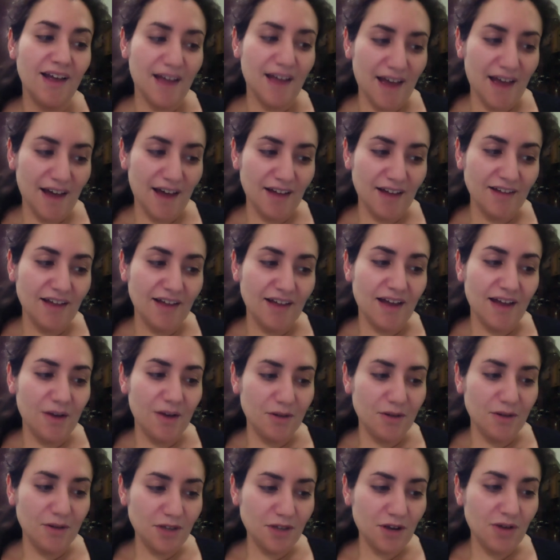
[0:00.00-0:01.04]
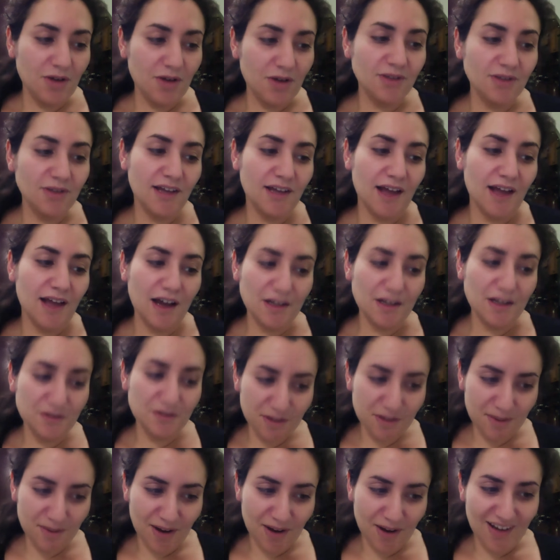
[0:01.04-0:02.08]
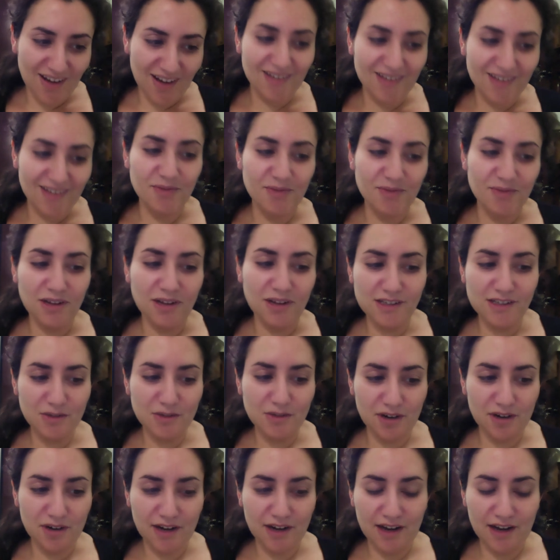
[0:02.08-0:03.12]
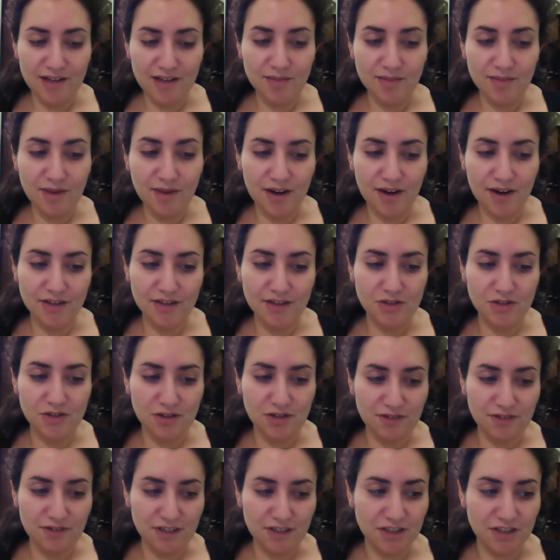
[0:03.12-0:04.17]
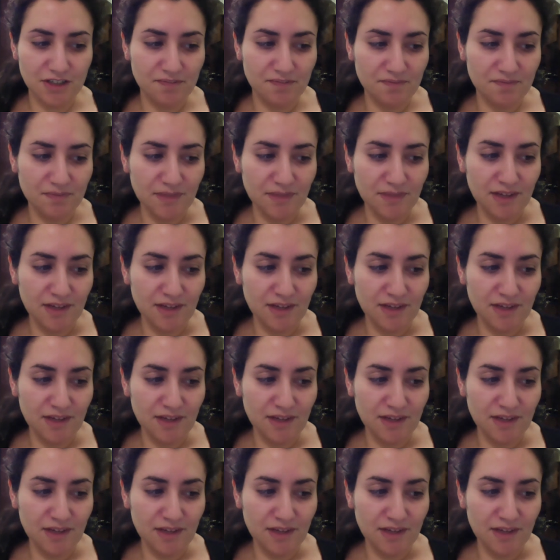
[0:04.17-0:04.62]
Elle, Ecotone, Oxford American, One Story, and American Short Fiction.